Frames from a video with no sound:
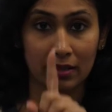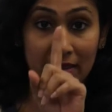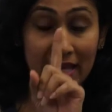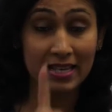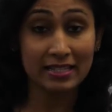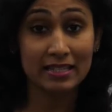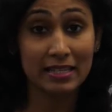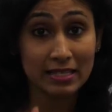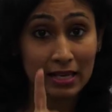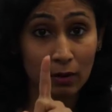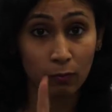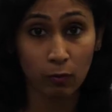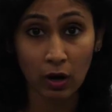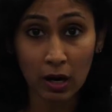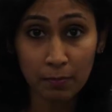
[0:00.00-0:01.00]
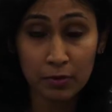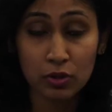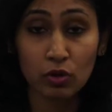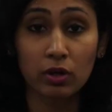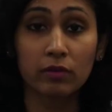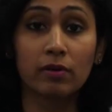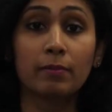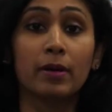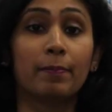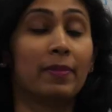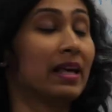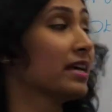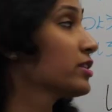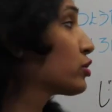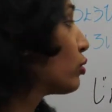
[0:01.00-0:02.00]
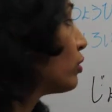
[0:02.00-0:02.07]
This is a verb, so it will be placed